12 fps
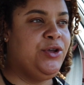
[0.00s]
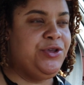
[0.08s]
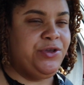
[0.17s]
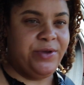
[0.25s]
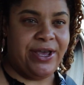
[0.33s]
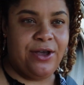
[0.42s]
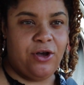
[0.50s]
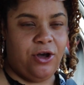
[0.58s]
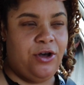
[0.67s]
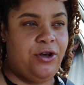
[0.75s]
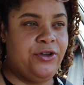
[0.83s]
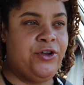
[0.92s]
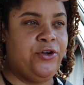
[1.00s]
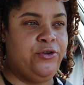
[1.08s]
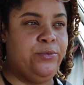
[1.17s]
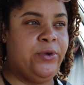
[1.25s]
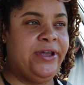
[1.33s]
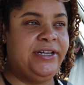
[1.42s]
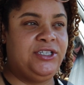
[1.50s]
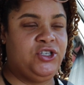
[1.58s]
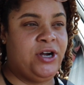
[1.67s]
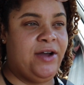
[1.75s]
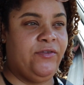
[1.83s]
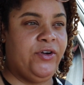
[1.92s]
You can call your UberEATS
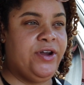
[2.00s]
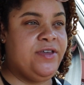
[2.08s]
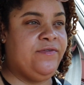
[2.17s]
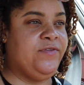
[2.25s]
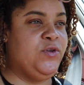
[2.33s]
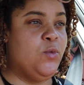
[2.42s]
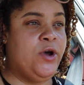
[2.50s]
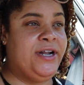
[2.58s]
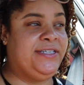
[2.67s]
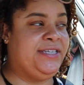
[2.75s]
driver if you want to